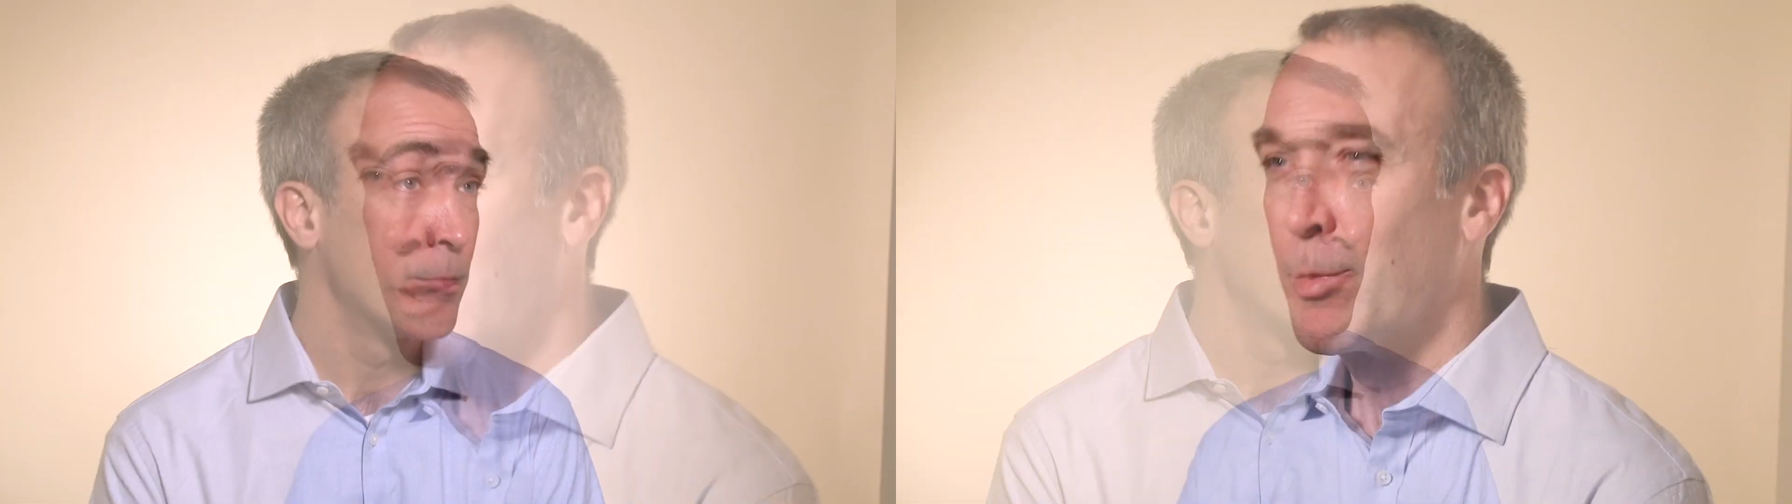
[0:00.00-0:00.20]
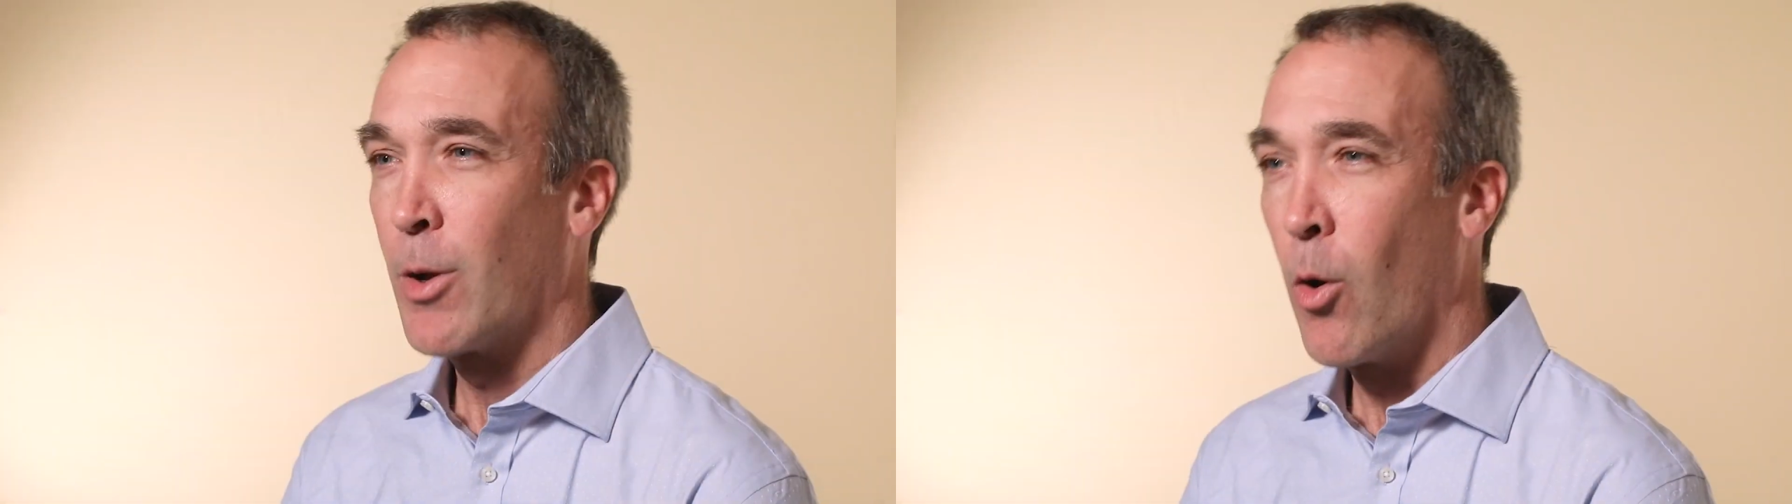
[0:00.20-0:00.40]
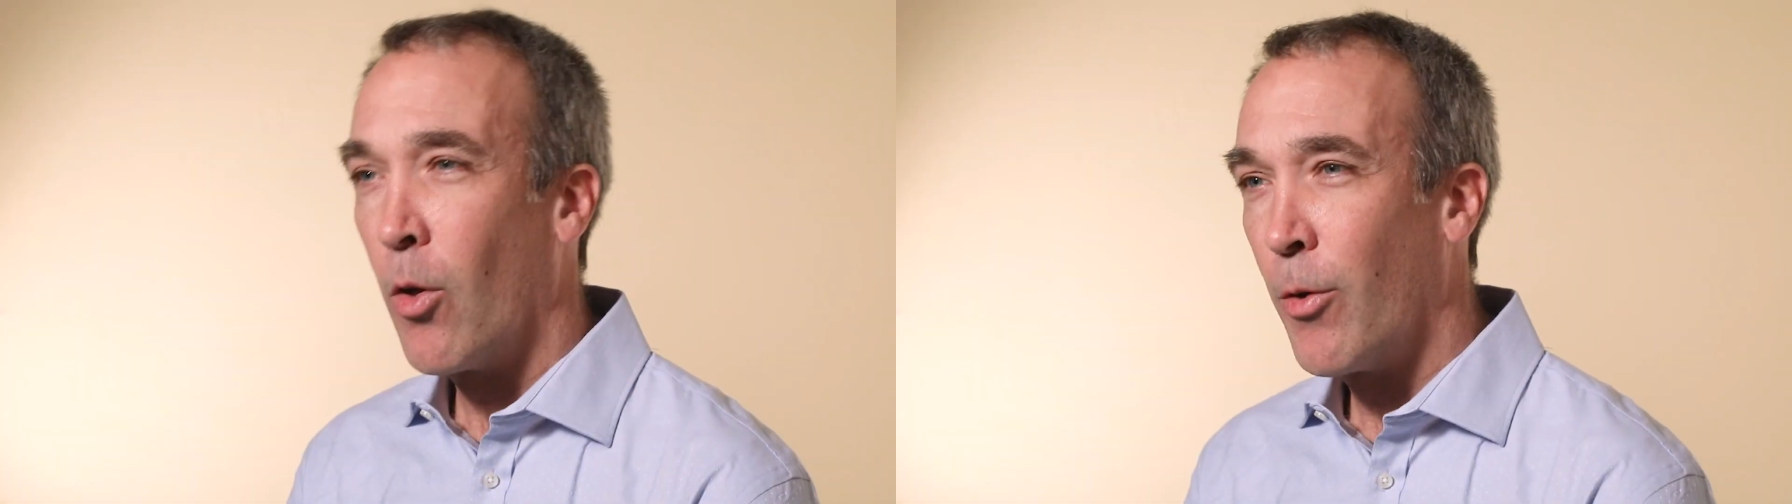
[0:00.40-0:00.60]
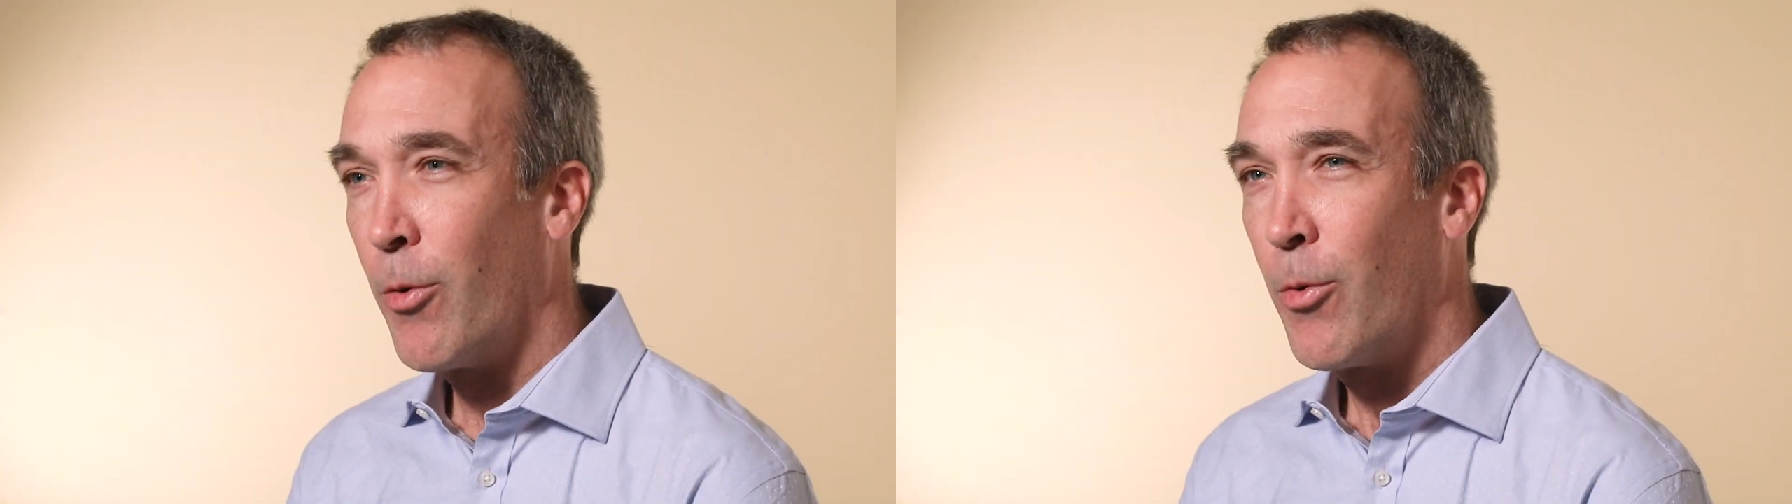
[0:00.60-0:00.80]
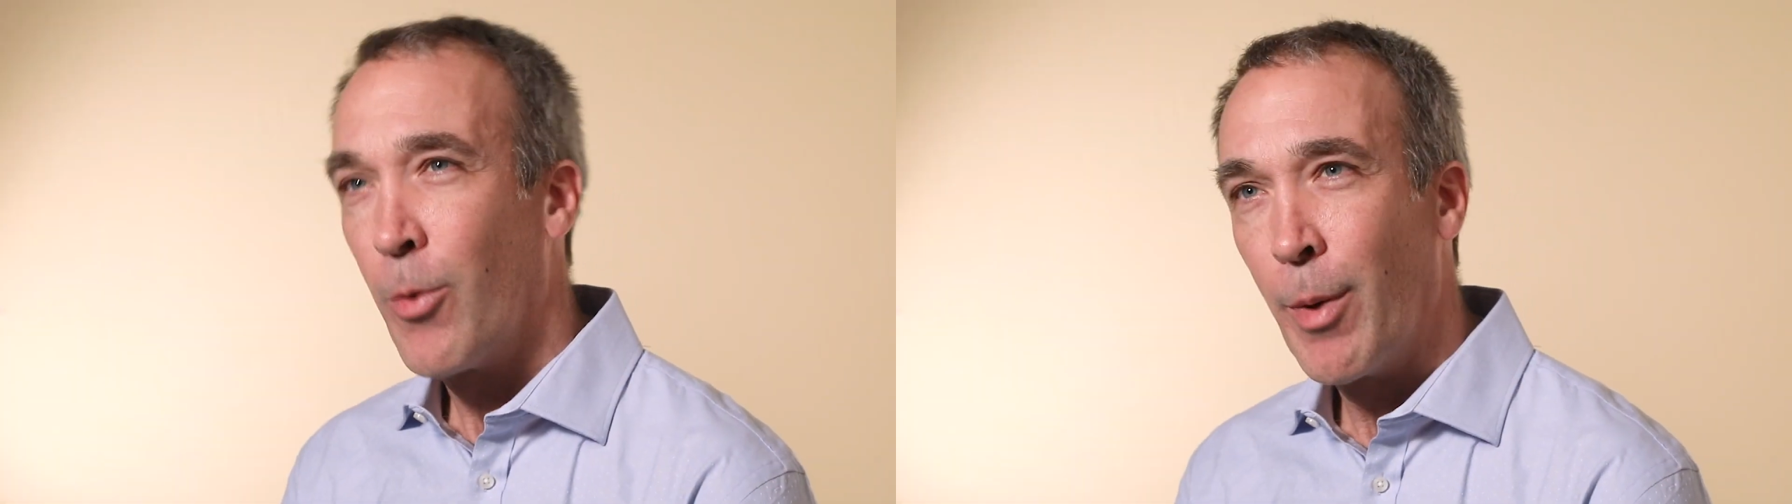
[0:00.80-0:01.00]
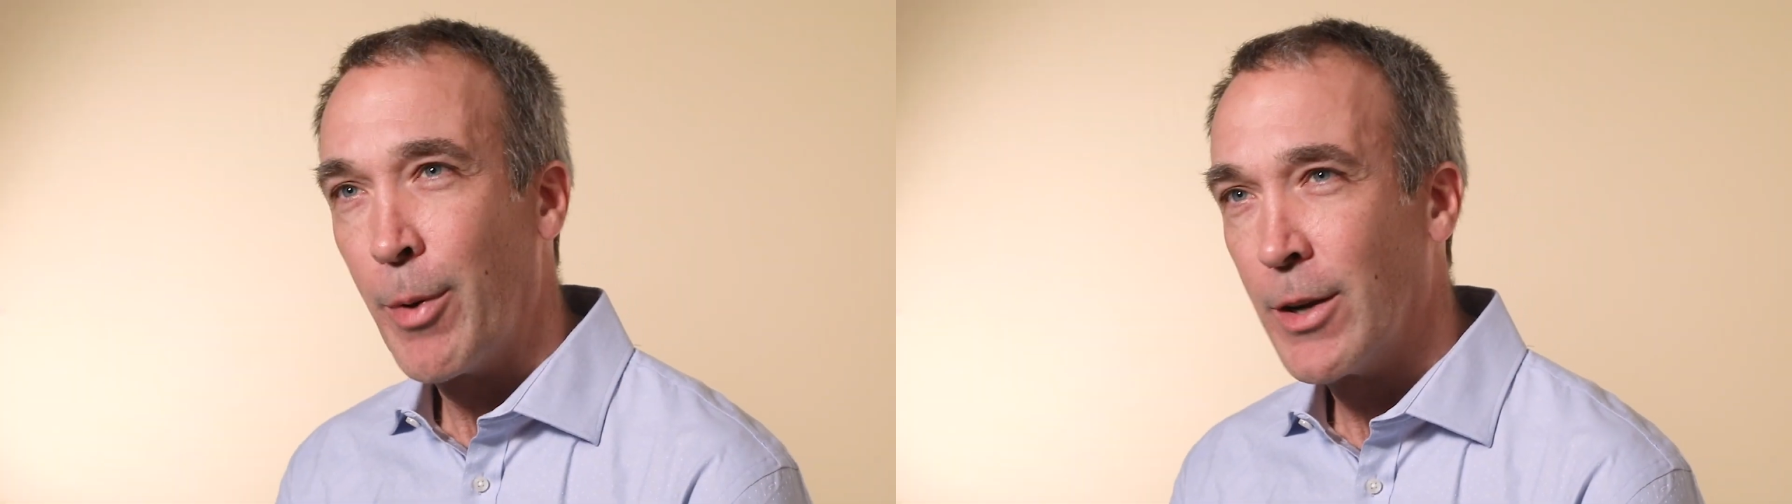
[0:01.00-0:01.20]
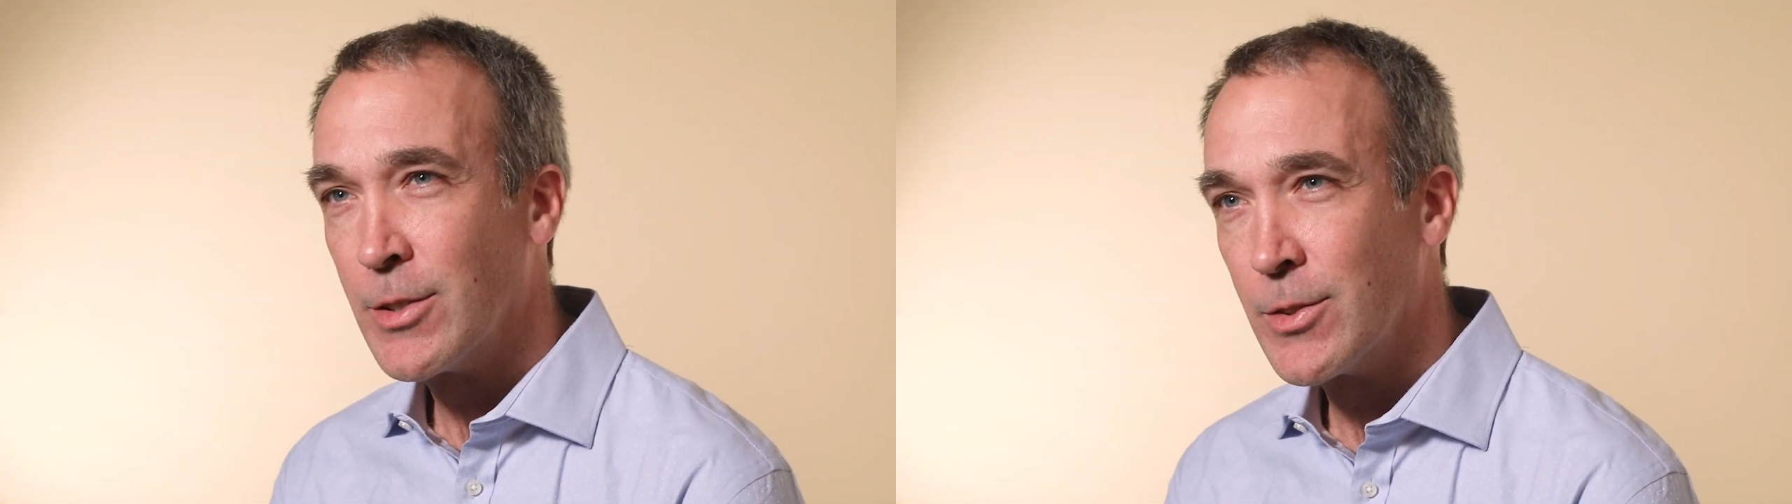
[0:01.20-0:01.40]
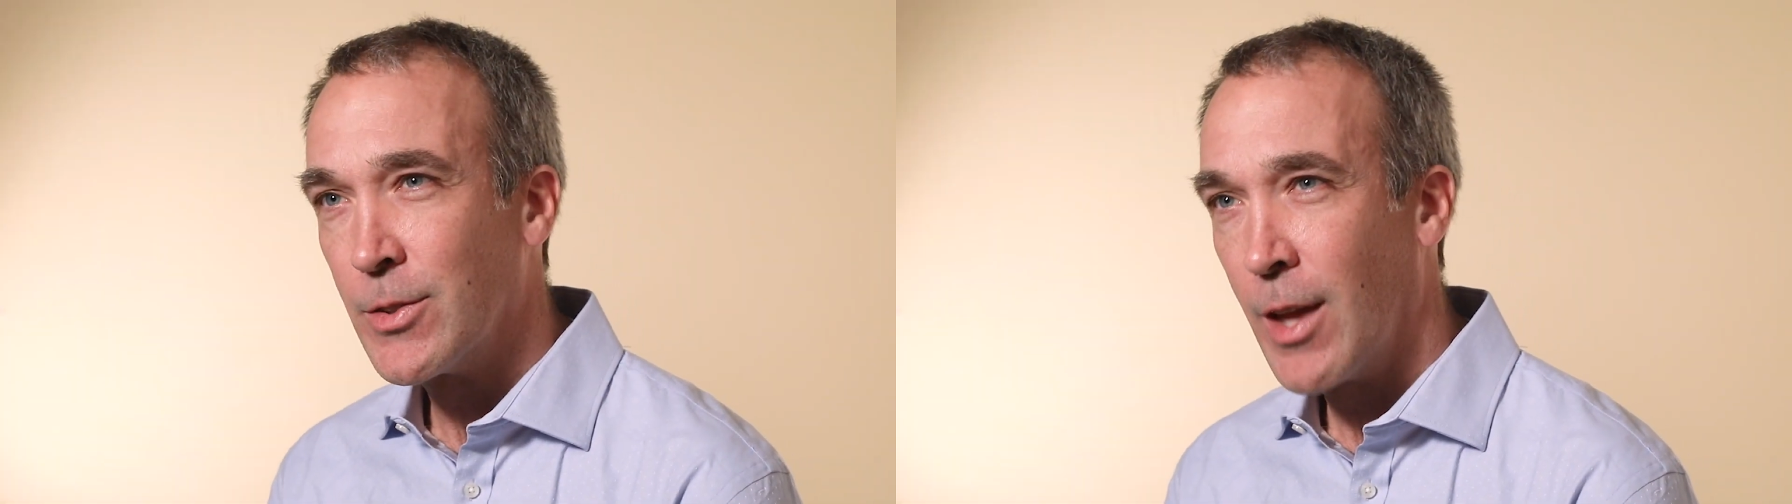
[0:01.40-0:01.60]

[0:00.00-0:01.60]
The goal for my patients is to